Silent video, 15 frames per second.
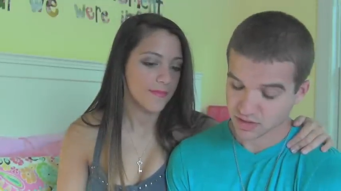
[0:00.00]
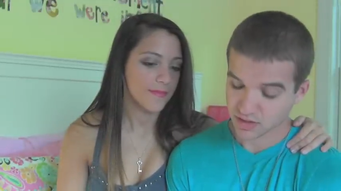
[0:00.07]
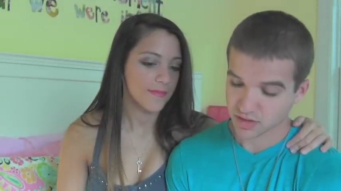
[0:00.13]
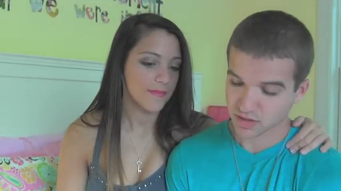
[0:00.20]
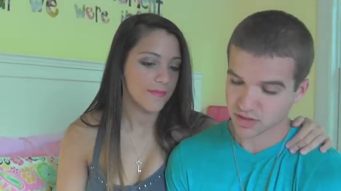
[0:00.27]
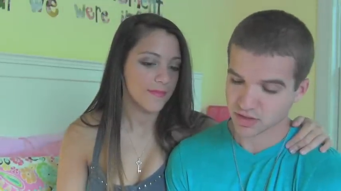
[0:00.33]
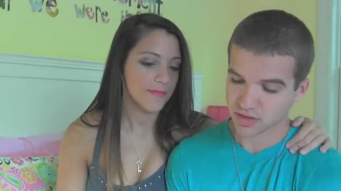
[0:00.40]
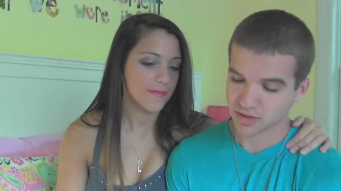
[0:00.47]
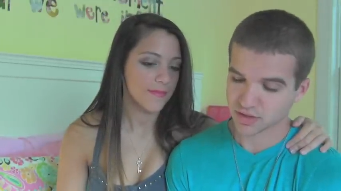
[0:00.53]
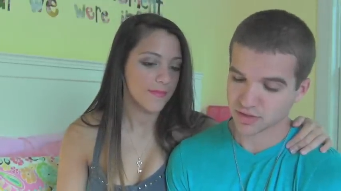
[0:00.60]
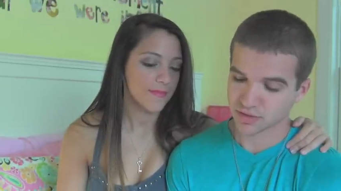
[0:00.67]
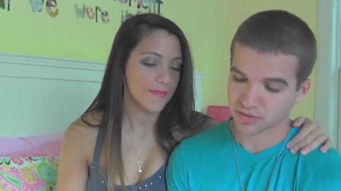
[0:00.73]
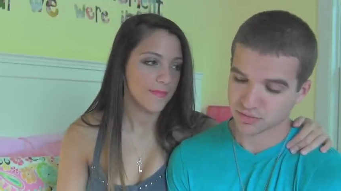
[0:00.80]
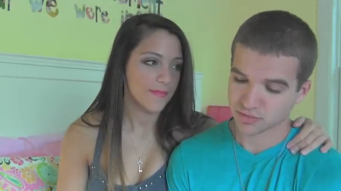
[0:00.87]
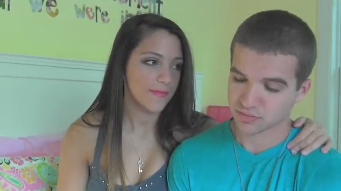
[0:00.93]

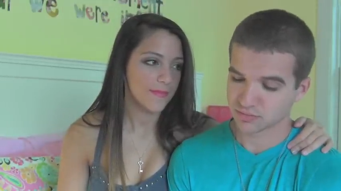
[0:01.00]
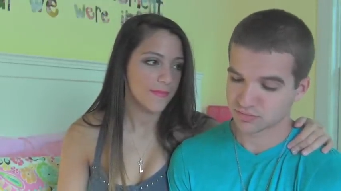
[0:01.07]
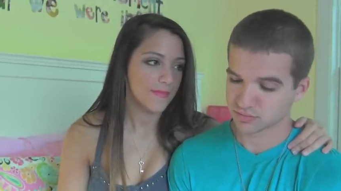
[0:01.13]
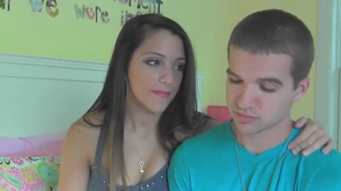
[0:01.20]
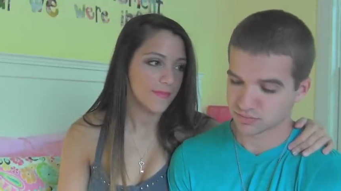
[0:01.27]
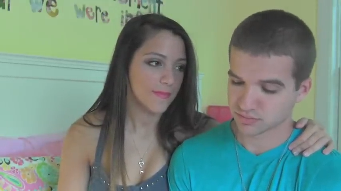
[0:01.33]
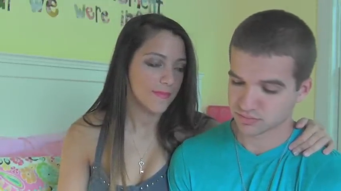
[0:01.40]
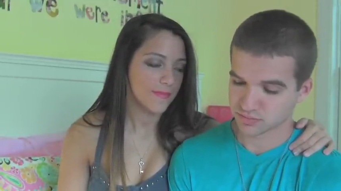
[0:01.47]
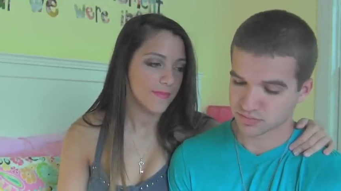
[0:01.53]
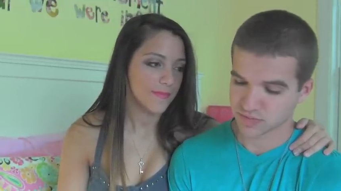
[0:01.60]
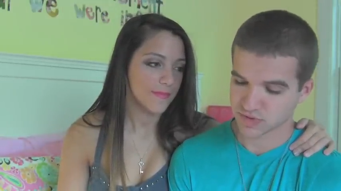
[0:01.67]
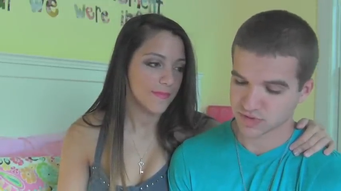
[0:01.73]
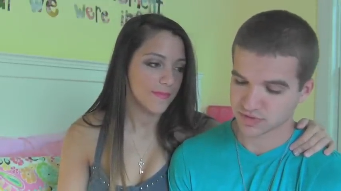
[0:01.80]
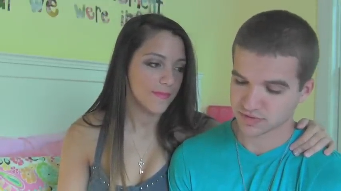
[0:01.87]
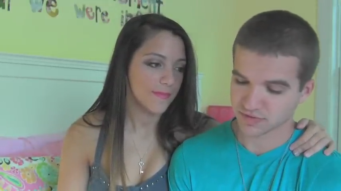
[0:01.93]
Speaker 1: Um,
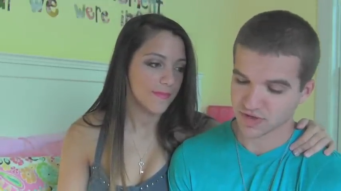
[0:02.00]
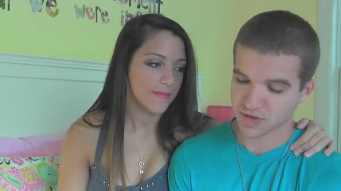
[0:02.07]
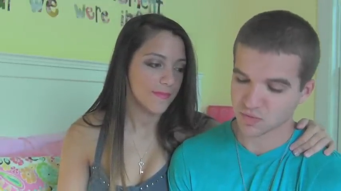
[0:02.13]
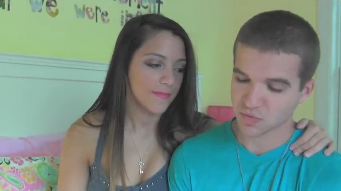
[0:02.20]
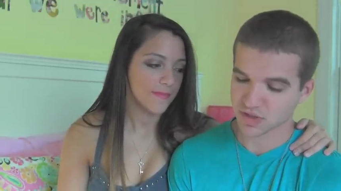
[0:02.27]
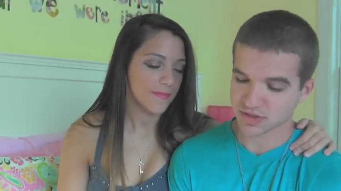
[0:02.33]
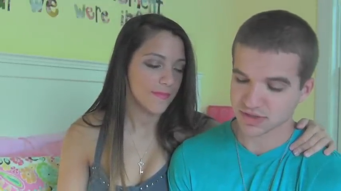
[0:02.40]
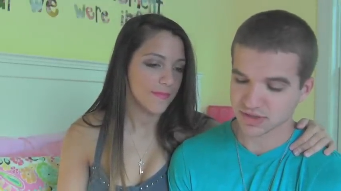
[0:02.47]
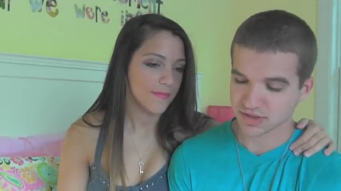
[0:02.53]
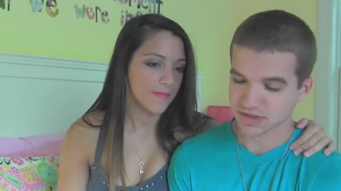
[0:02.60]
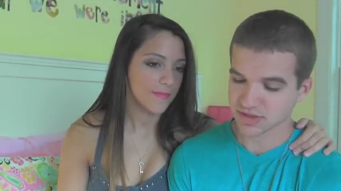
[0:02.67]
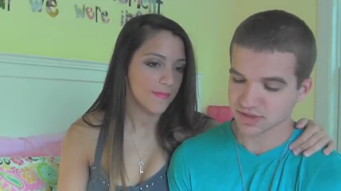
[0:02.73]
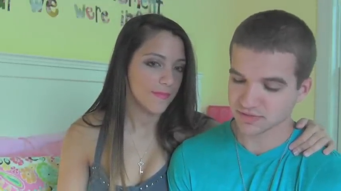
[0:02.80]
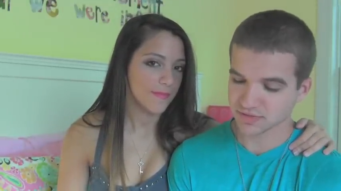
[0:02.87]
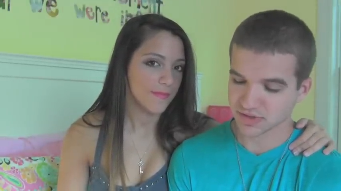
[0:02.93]
if I'm watching
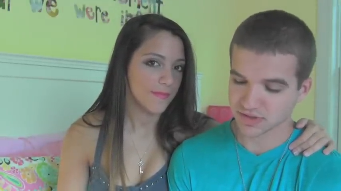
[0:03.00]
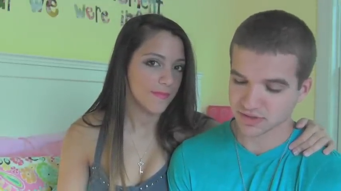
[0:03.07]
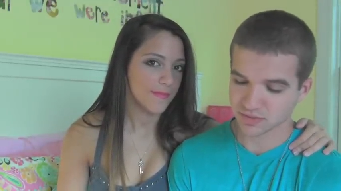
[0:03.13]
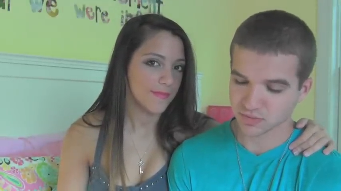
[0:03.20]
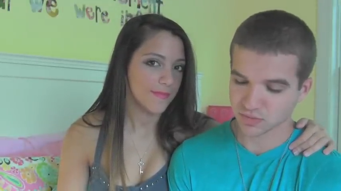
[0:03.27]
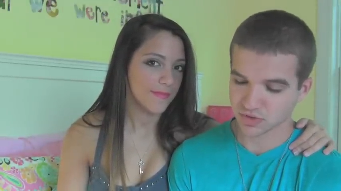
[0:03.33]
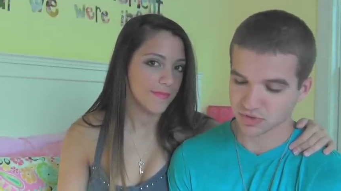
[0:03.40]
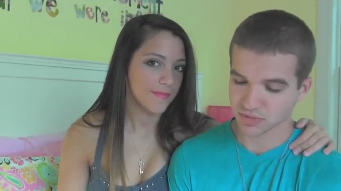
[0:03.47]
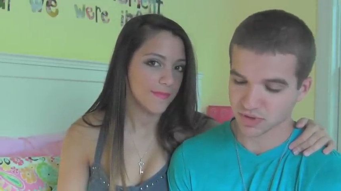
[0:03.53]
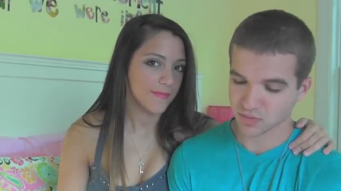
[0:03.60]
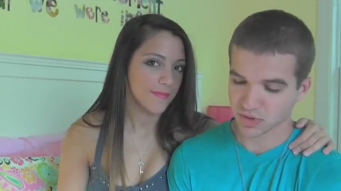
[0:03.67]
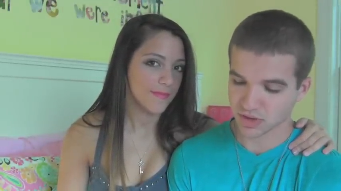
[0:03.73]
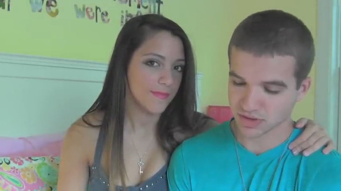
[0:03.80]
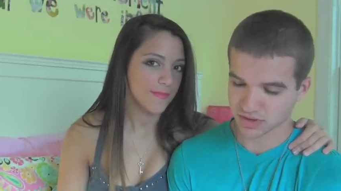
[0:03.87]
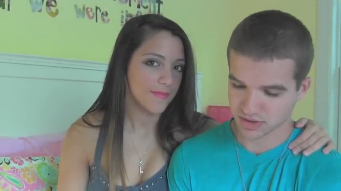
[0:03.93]
TV, what am I
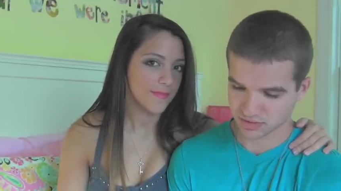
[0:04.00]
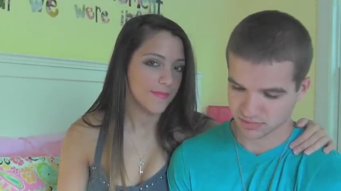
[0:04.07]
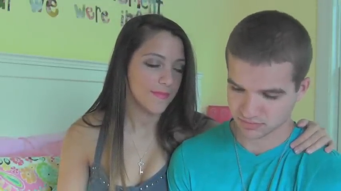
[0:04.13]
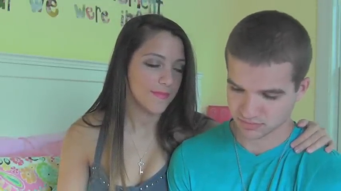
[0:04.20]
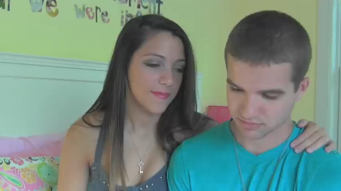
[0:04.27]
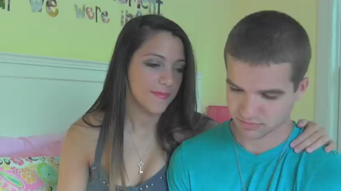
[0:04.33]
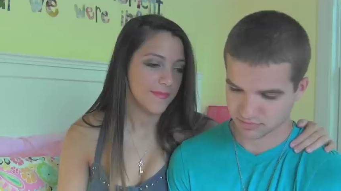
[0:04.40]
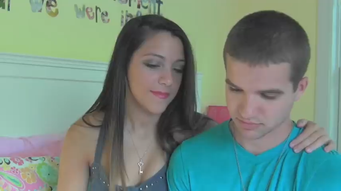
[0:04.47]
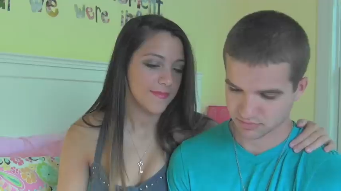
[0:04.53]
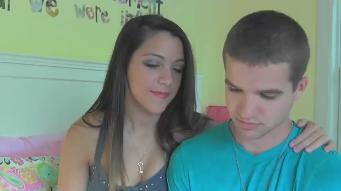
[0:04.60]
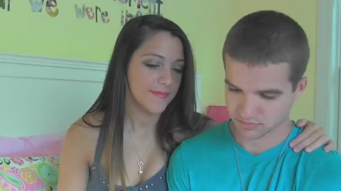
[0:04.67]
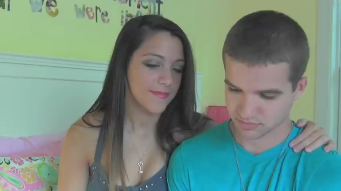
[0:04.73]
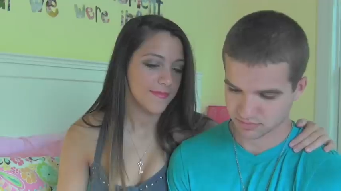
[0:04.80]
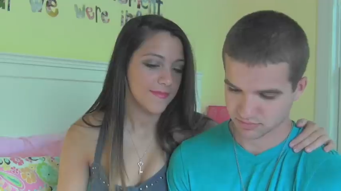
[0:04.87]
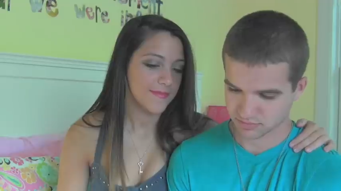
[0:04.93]
watching?
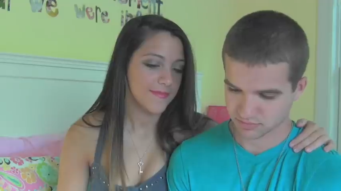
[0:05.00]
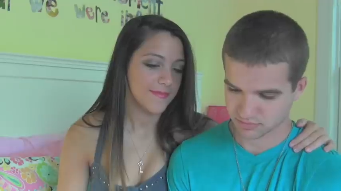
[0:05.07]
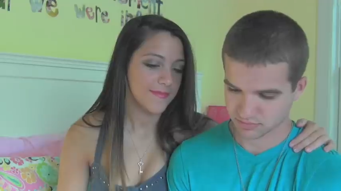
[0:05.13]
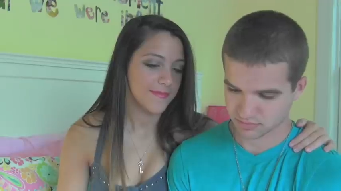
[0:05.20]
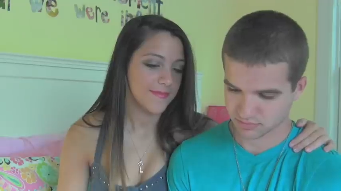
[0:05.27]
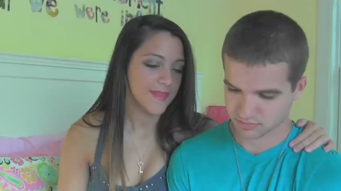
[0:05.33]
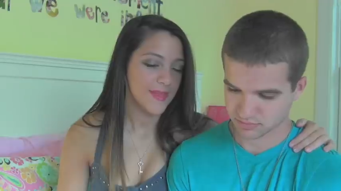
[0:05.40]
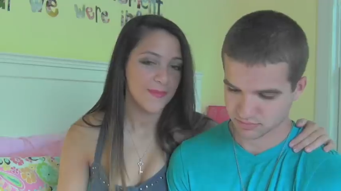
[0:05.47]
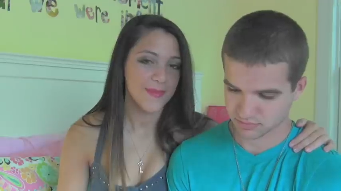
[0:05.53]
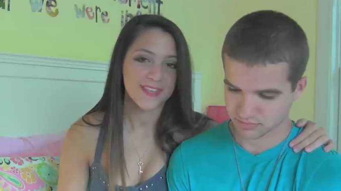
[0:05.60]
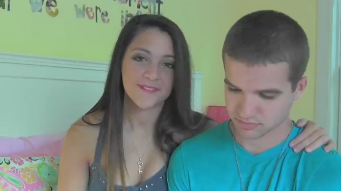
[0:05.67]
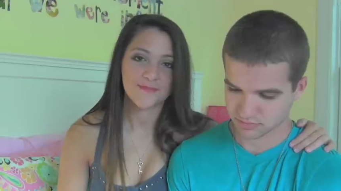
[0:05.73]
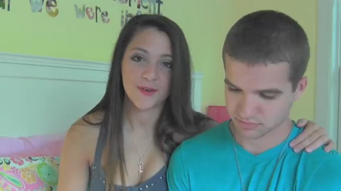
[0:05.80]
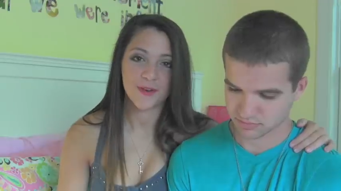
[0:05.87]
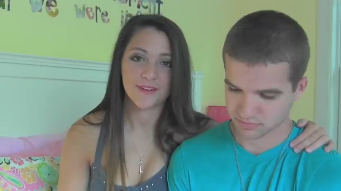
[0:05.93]

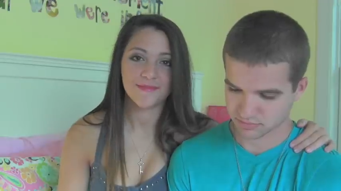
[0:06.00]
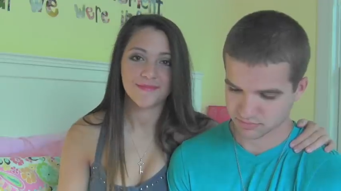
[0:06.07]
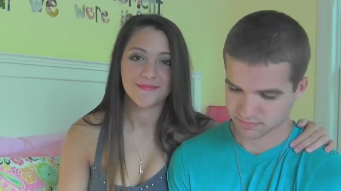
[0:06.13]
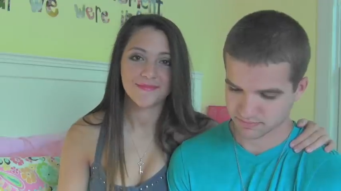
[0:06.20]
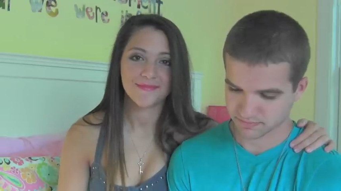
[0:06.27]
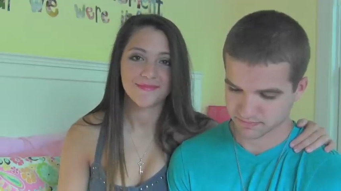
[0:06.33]
Speaker 2: Baseball.